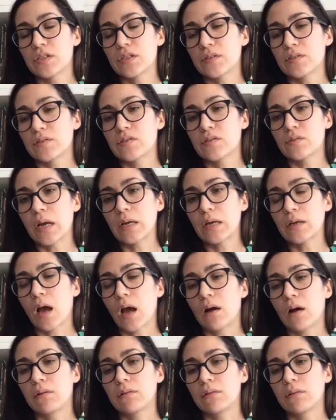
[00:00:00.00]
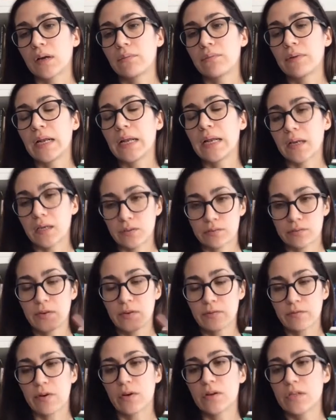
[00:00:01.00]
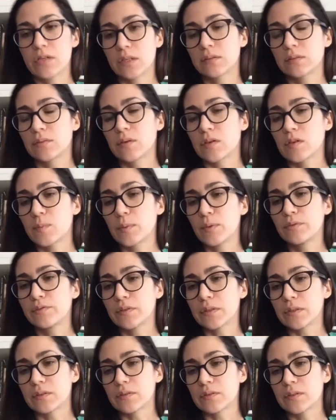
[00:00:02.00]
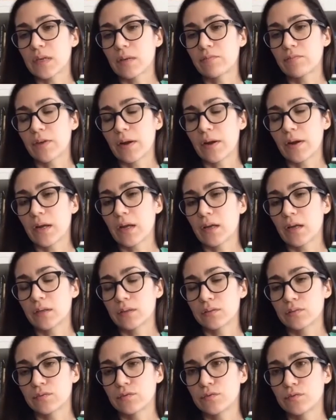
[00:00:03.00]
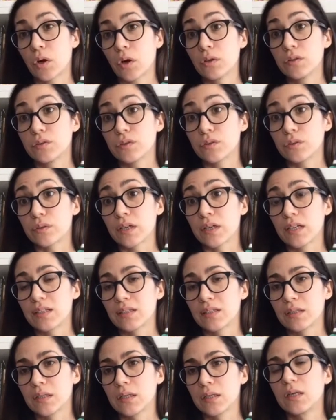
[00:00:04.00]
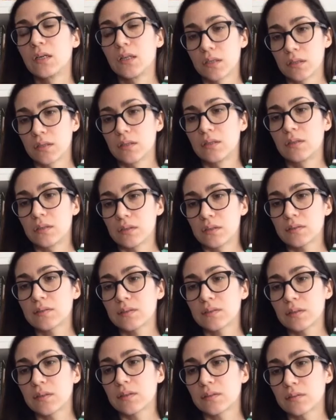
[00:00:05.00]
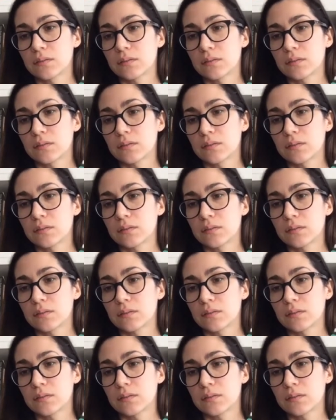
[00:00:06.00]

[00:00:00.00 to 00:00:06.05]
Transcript: interests right now are really kind of converging towards Bluefields. I'm very kind of drawn to it. So,